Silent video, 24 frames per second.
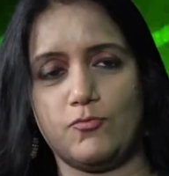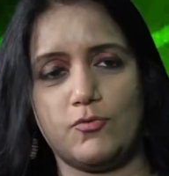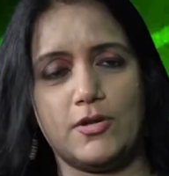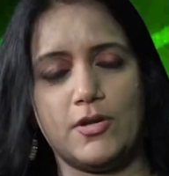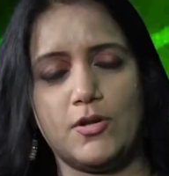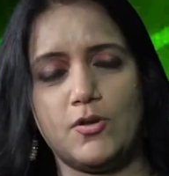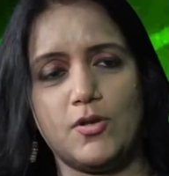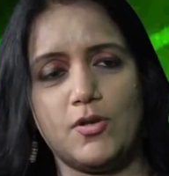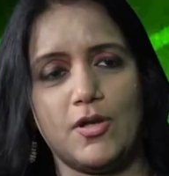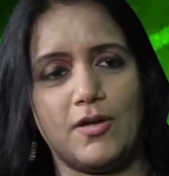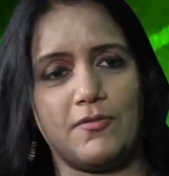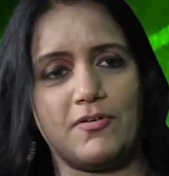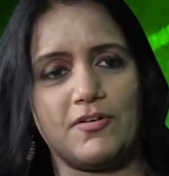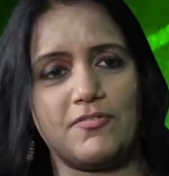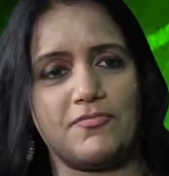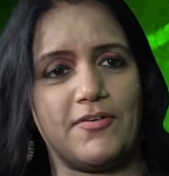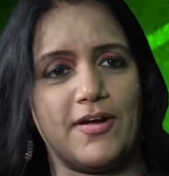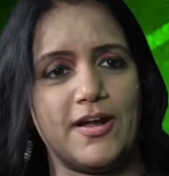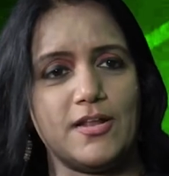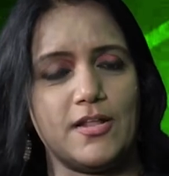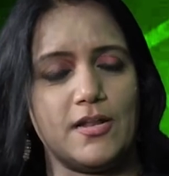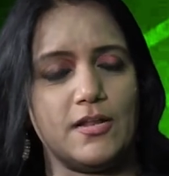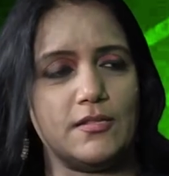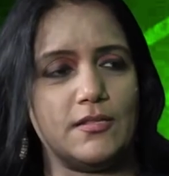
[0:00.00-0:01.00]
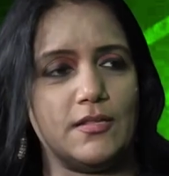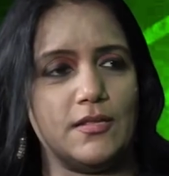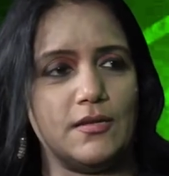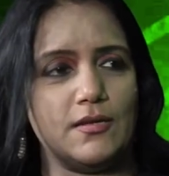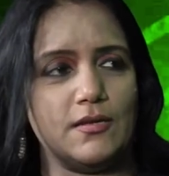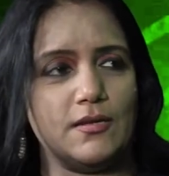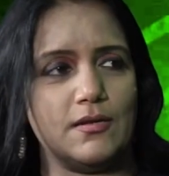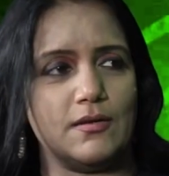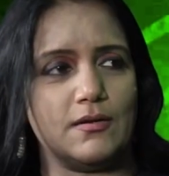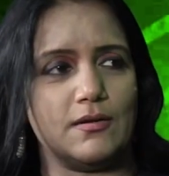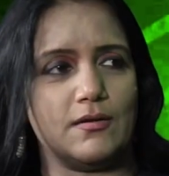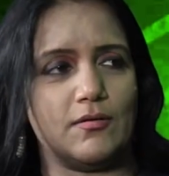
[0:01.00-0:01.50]
Did you ever find anything,
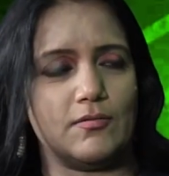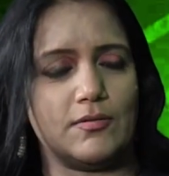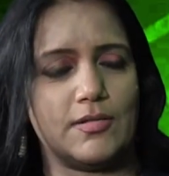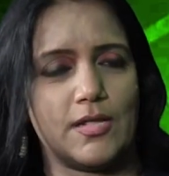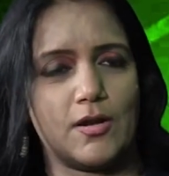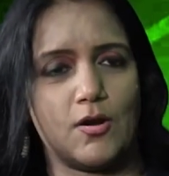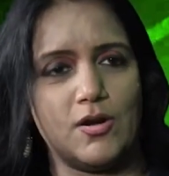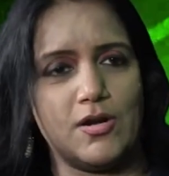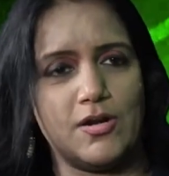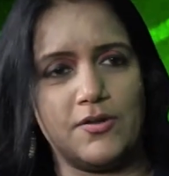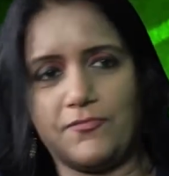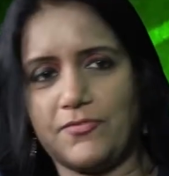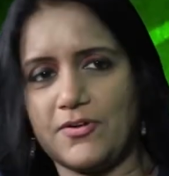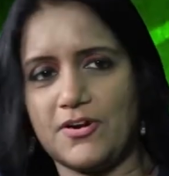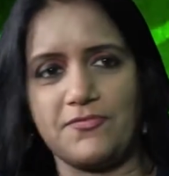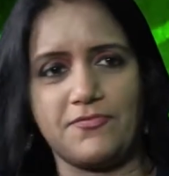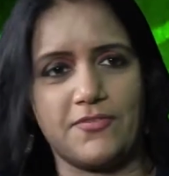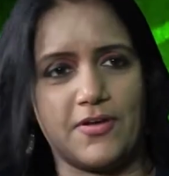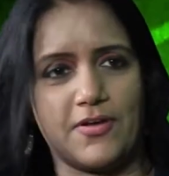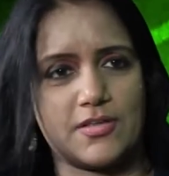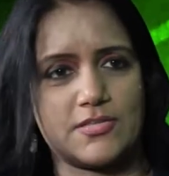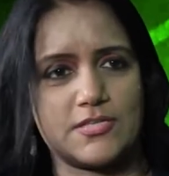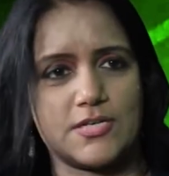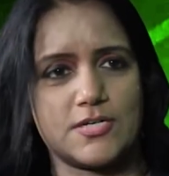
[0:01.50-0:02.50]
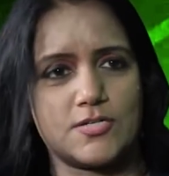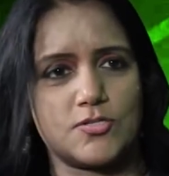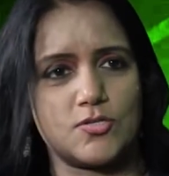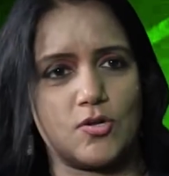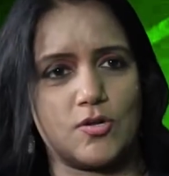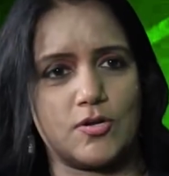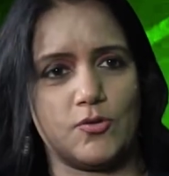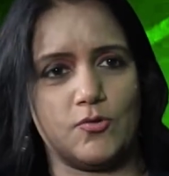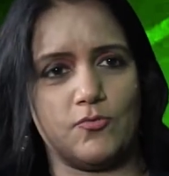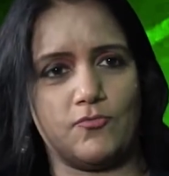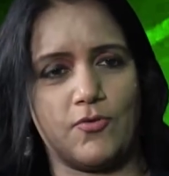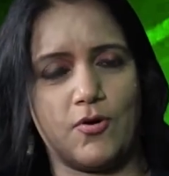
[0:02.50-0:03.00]
they're all different facets,
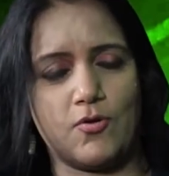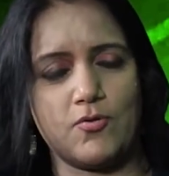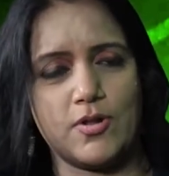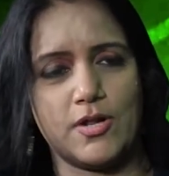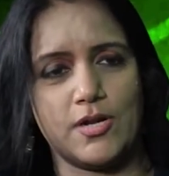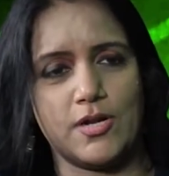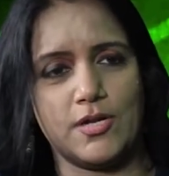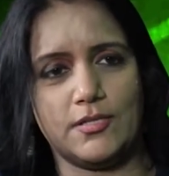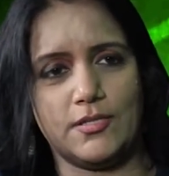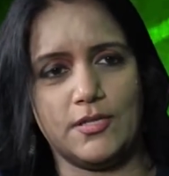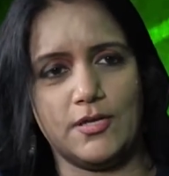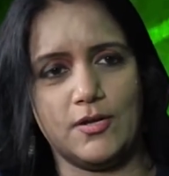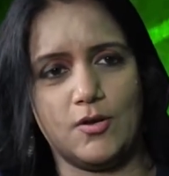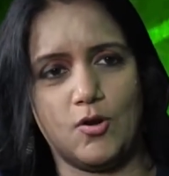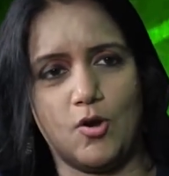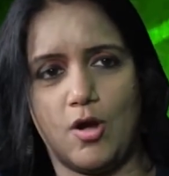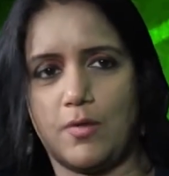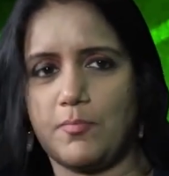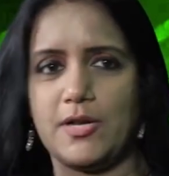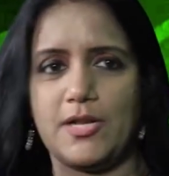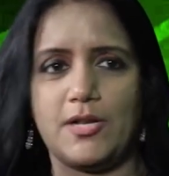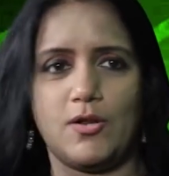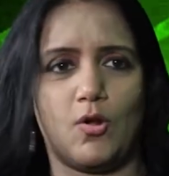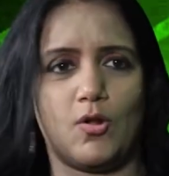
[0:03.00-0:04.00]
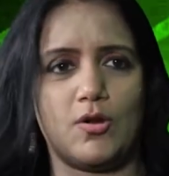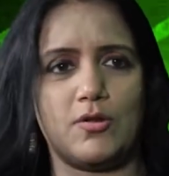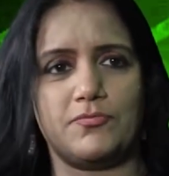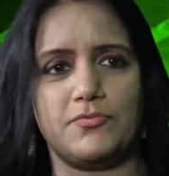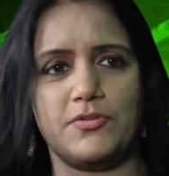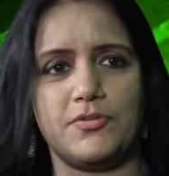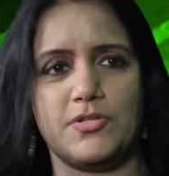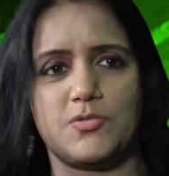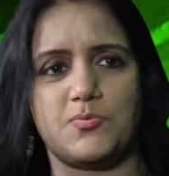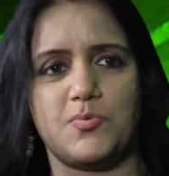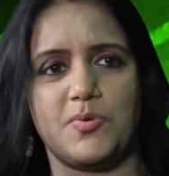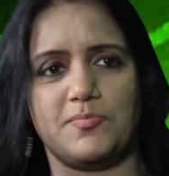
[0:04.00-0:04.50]
or you found anything common in all of
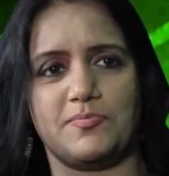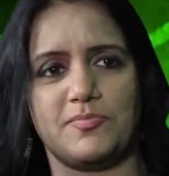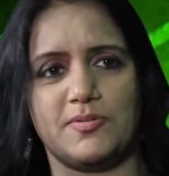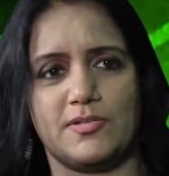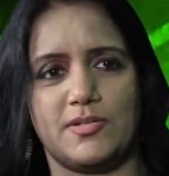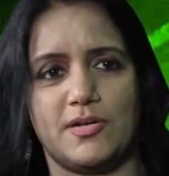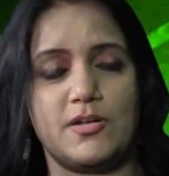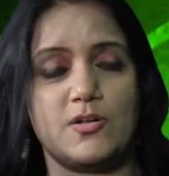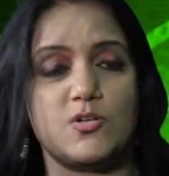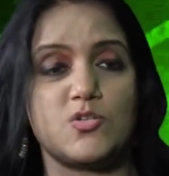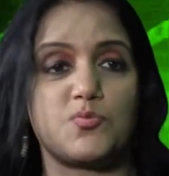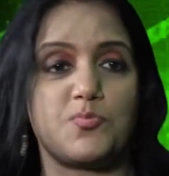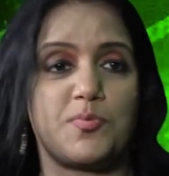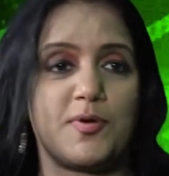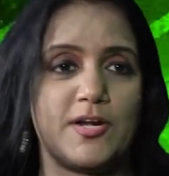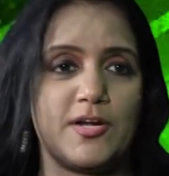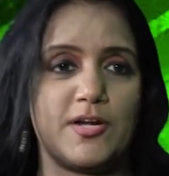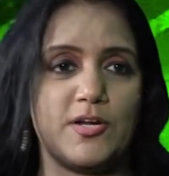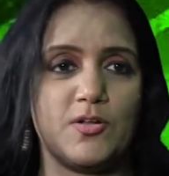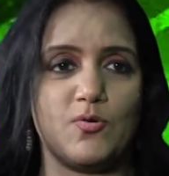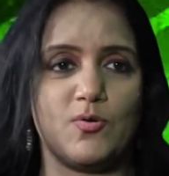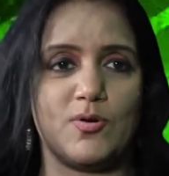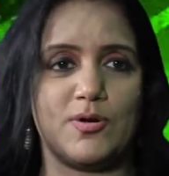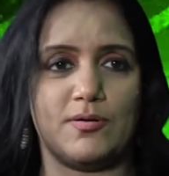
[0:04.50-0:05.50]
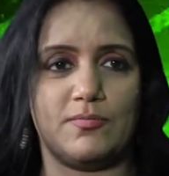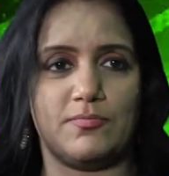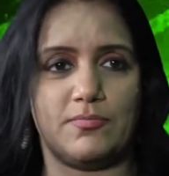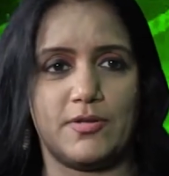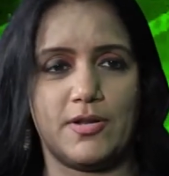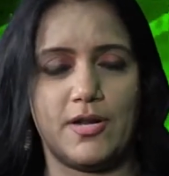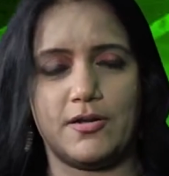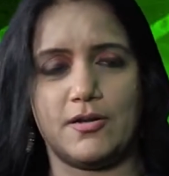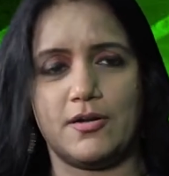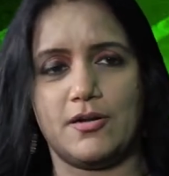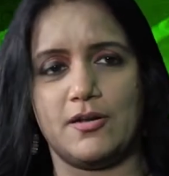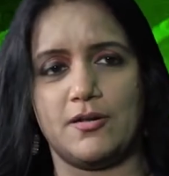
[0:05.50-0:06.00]
these people that inspired you and
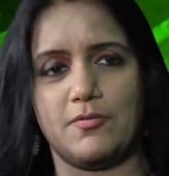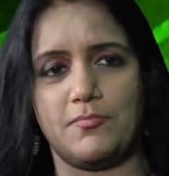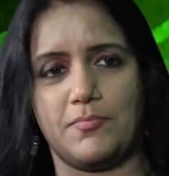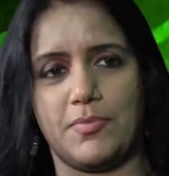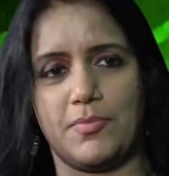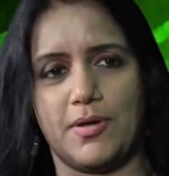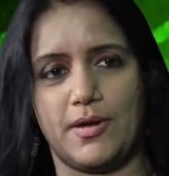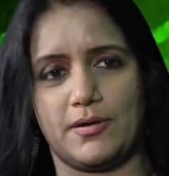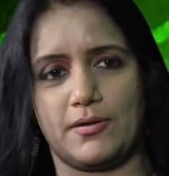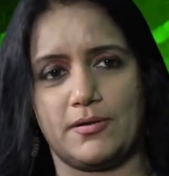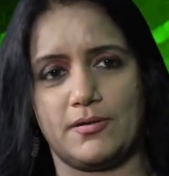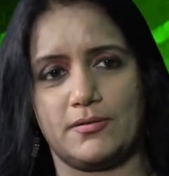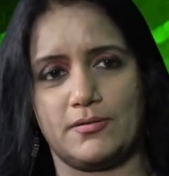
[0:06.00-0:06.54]
created an impact?